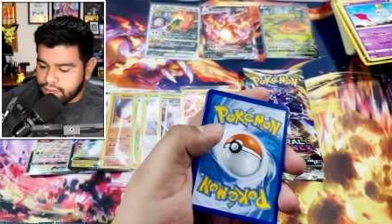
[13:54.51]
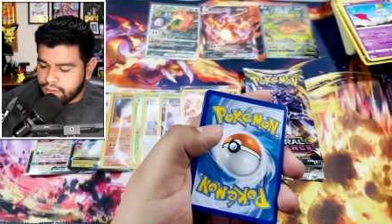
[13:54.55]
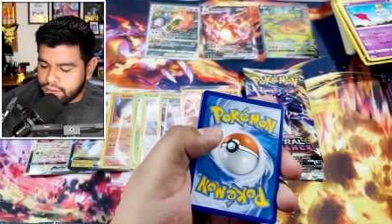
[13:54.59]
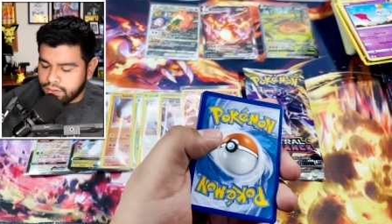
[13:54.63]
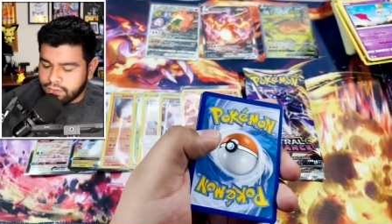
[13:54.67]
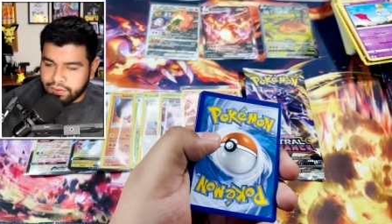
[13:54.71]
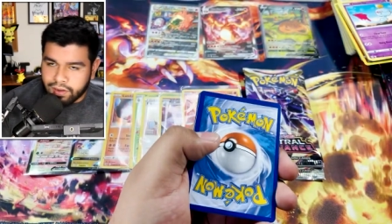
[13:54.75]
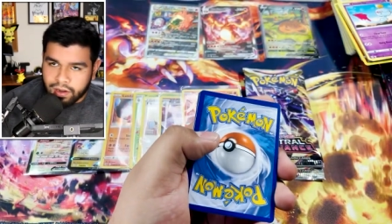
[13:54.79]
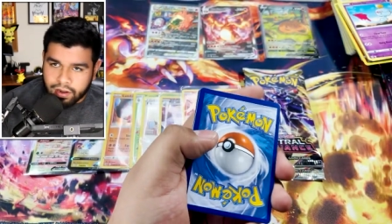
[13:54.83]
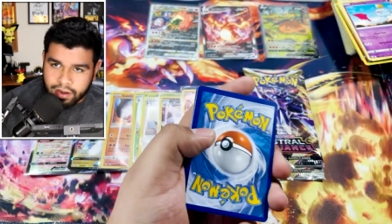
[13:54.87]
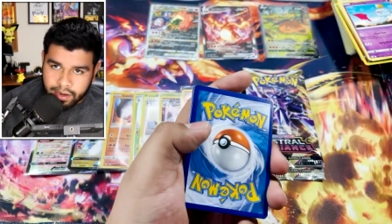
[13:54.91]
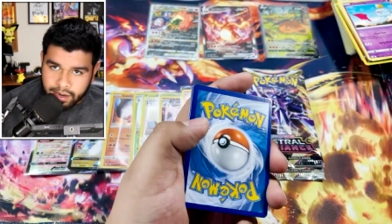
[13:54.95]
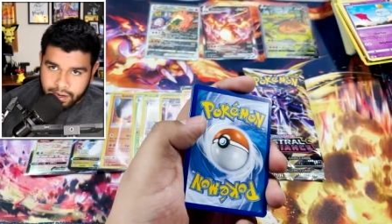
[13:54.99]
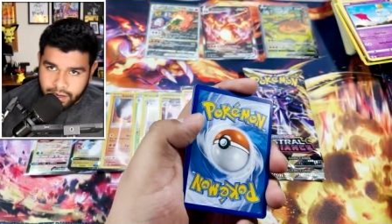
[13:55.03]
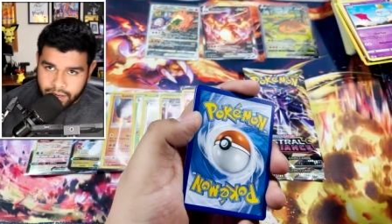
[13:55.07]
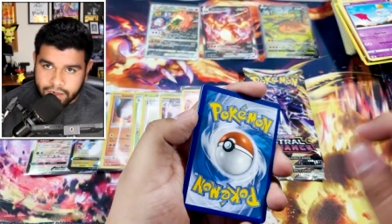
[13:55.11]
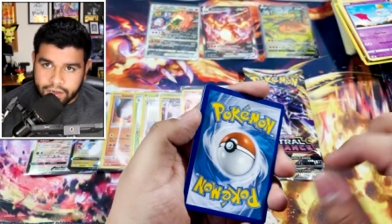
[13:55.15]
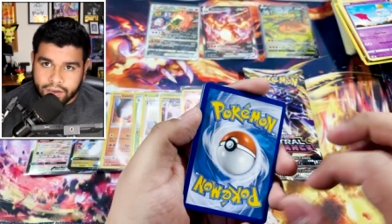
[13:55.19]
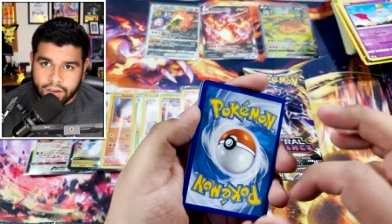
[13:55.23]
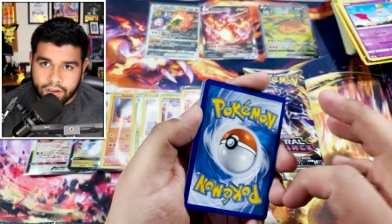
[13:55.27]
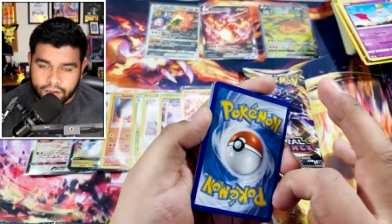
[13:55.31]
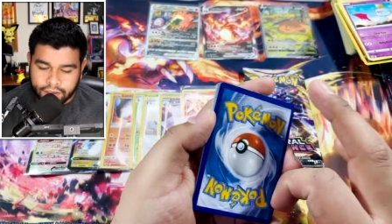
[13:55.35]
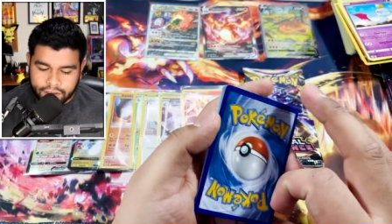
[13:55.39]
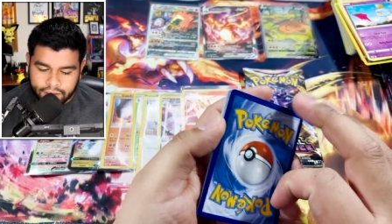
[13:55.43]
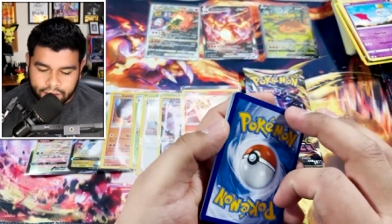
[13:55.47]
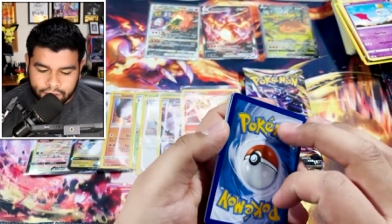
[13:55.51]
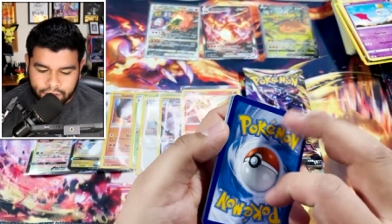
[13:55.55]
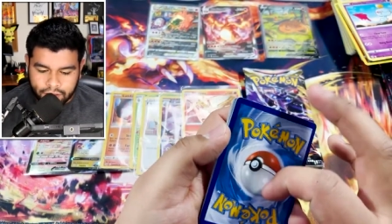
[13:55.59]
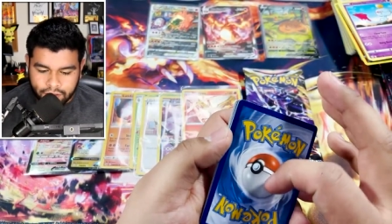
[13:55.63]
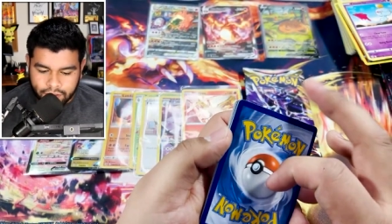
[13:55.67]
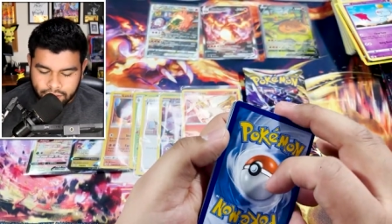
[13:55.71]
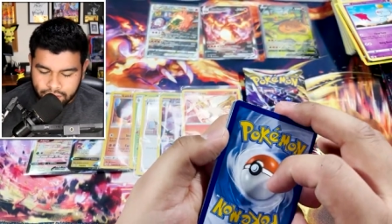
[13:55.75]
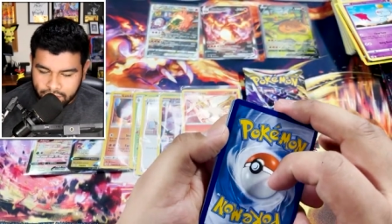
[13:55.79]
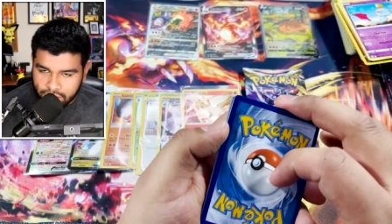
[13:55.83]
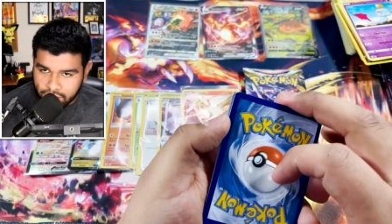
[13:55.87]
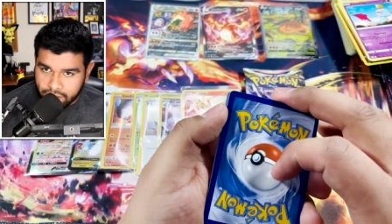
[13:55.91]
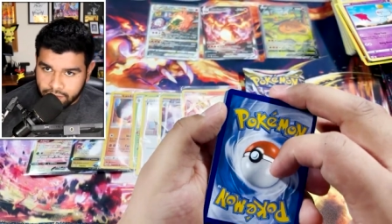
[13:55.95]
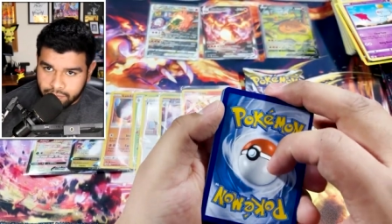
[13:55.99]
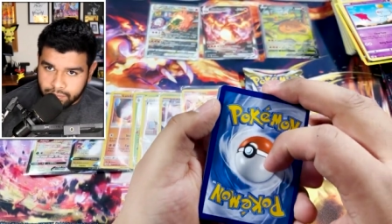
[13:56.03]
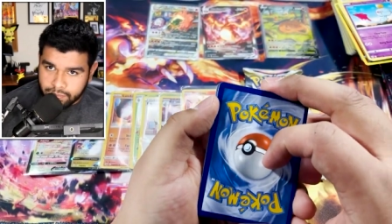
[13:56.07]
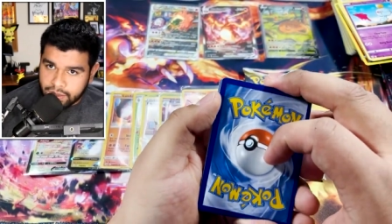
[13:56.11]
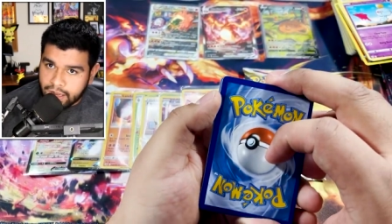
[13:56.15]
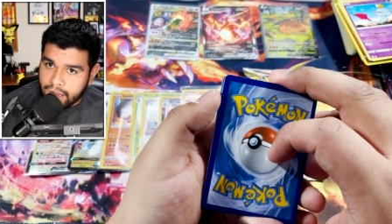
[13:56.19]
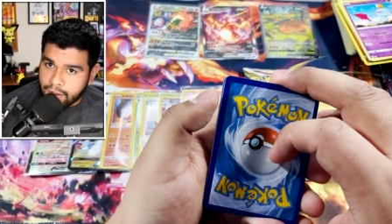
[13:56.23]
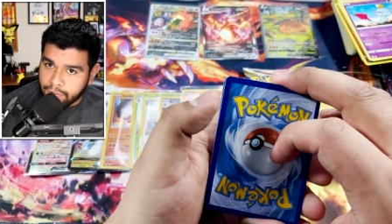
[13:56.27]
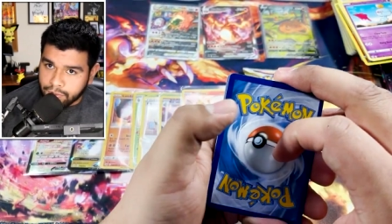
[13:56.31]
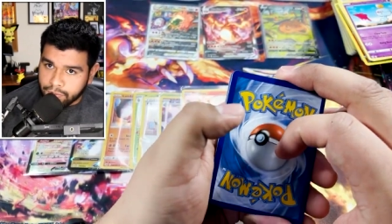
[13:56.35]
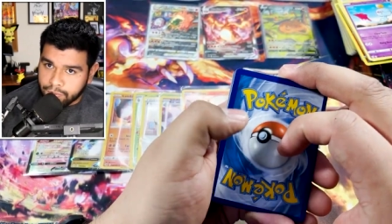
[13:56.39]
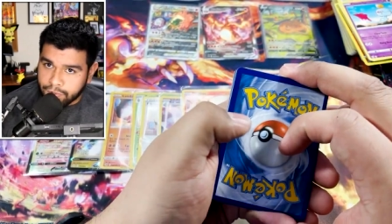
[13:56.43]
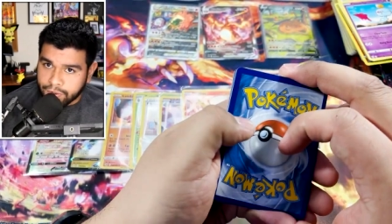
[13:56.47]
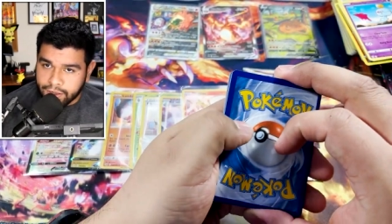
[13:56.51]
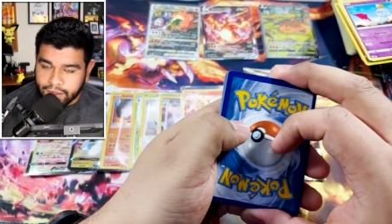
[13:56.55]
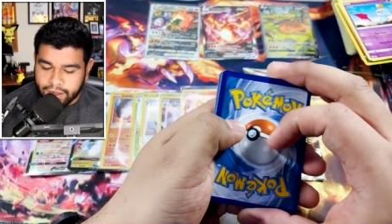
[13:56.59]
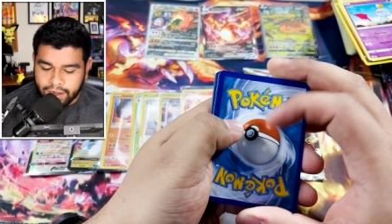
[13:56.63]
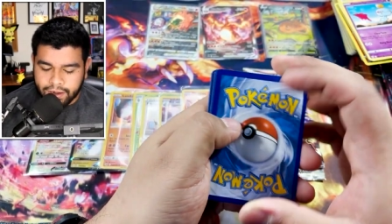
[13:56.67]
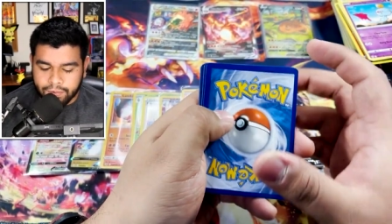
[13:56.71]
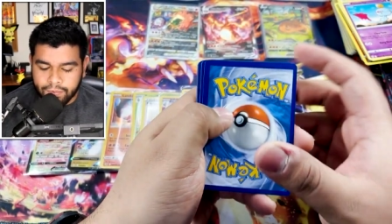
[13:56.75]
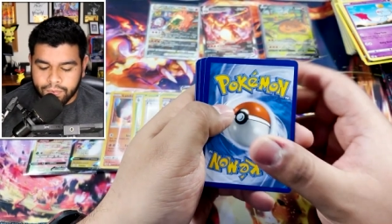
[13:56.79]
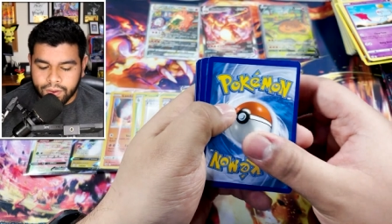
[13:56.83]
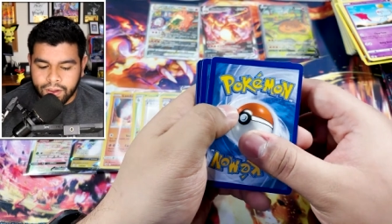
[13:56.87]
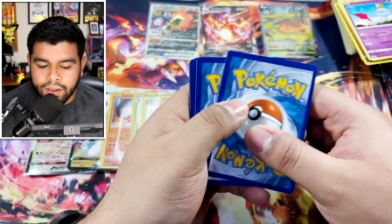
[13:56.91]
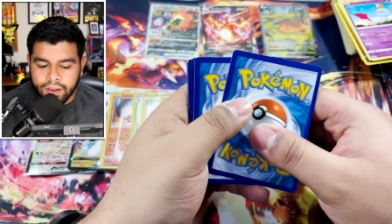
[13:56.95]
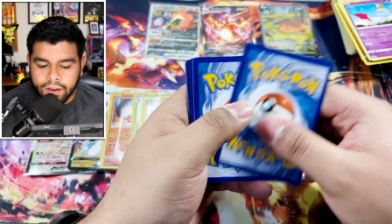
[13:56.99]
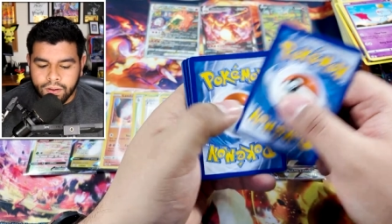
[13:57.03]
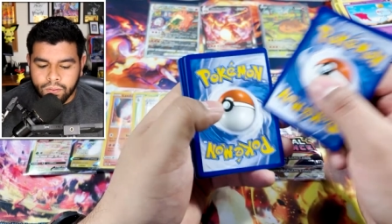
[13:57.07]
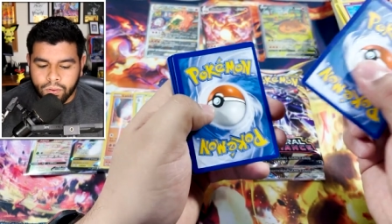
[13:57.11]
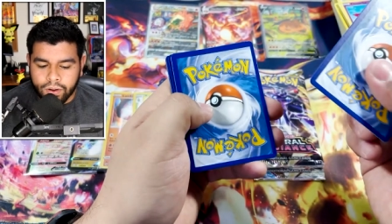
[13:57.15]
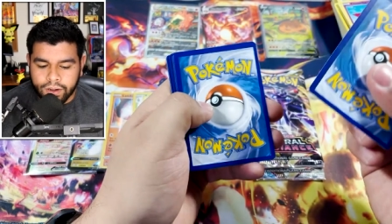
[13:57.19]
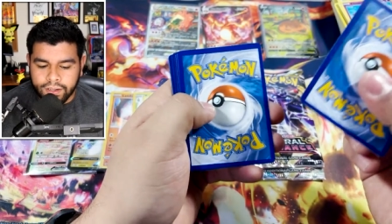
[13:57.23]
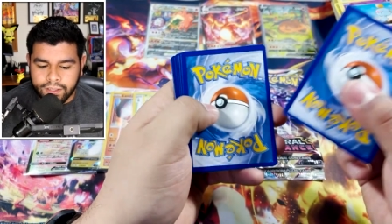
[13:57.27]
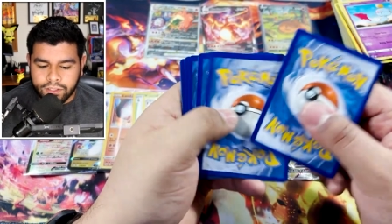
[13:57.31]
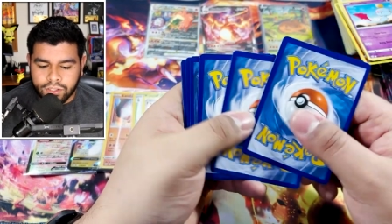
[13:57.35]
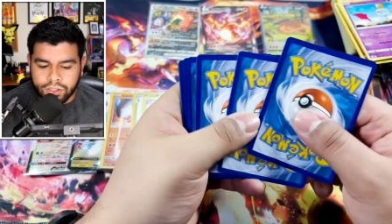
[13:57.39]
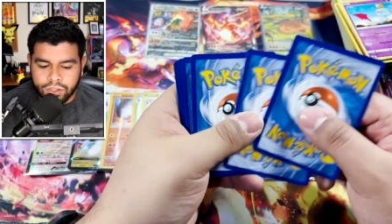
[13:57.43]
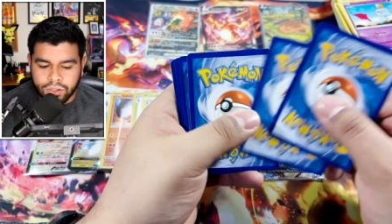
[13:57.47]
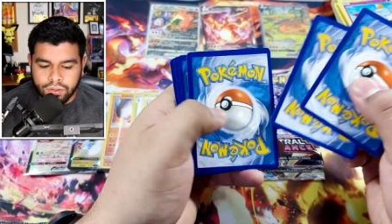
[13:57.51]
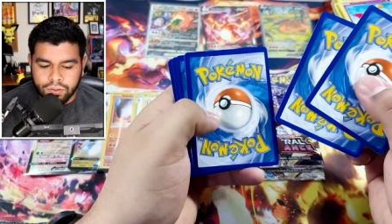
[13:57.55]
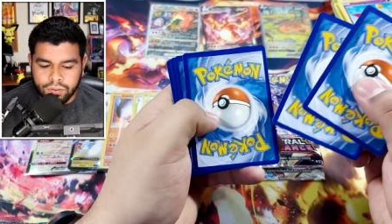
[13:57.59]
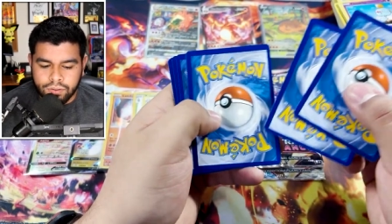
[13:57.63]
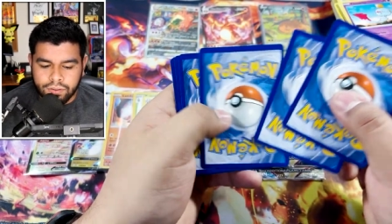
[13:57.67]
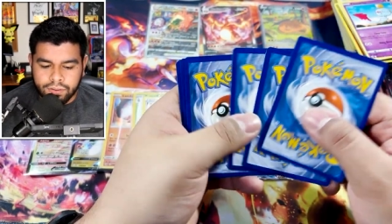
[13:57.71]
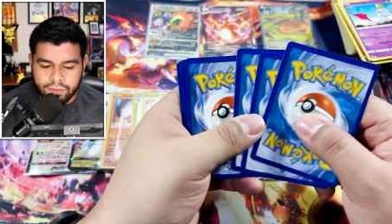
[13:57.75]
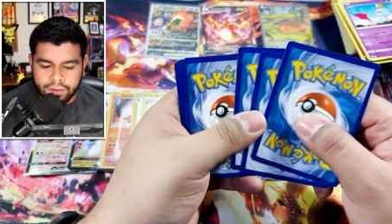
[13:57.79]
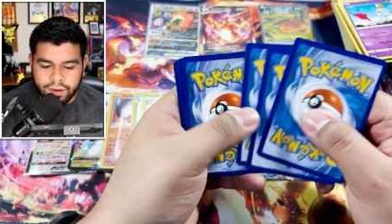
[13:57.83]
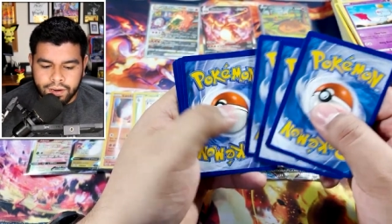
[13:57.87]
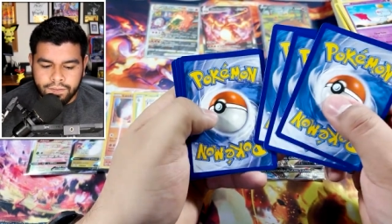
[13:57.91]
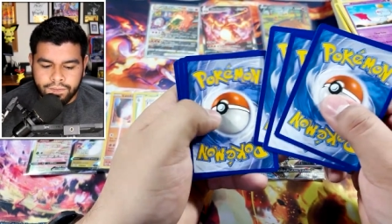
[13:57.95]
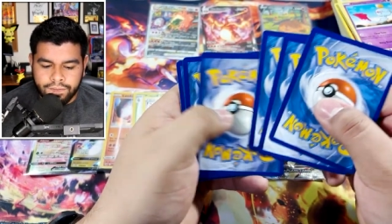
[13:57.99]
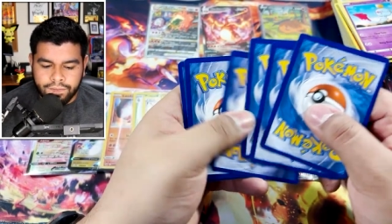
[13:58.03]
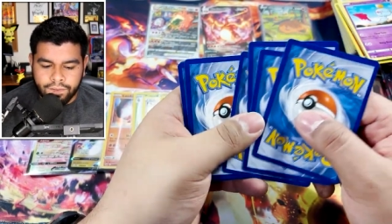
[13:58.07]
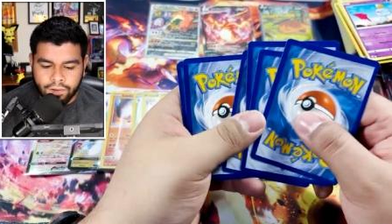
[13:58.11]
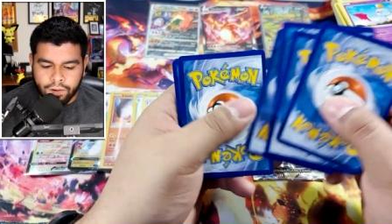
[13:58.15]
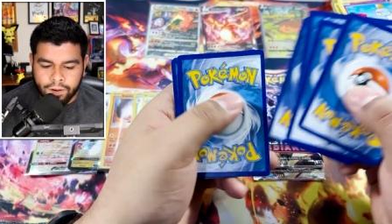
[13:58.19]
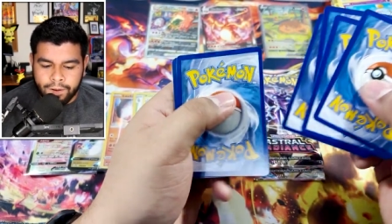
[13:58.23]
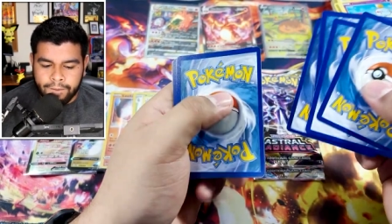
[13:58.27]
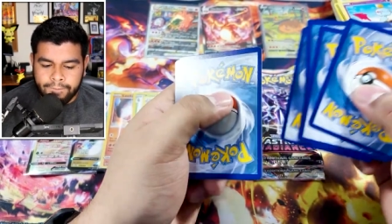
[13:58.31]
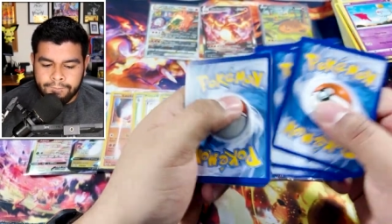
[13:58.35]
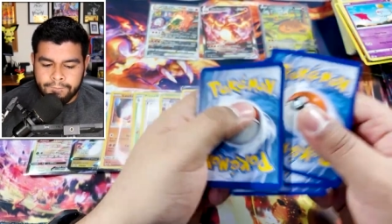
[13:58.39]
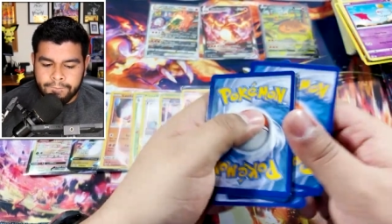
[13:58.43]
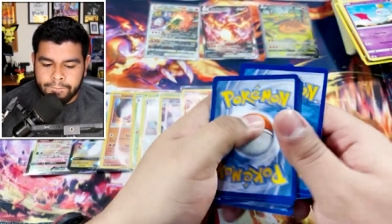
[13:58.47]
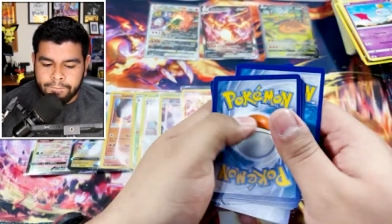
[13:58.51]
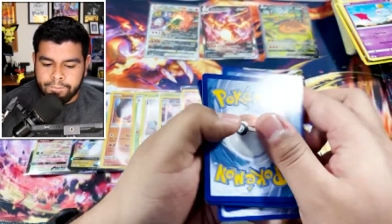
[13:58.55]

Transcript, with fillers: So if y'all got any Dialgas out there, I would really like them. 1, 2, 3, 4.